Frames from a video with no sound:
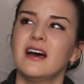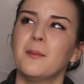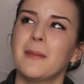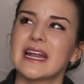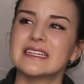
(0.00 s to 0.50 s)

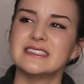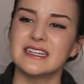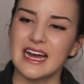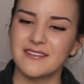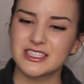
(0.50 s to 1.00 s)
But I
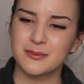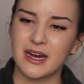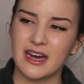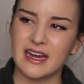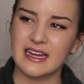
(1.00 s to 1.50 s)
did have to
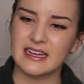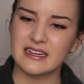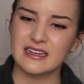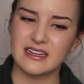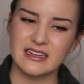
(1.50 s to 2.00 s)

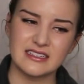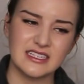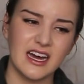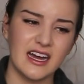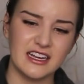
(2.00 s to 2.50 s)
buy an
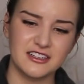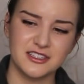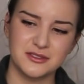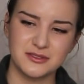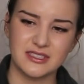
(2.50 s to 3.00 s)
entire
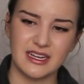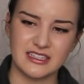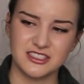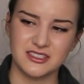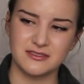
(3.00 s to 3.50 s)
new
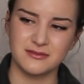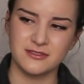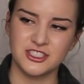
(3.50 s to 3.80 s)
selection of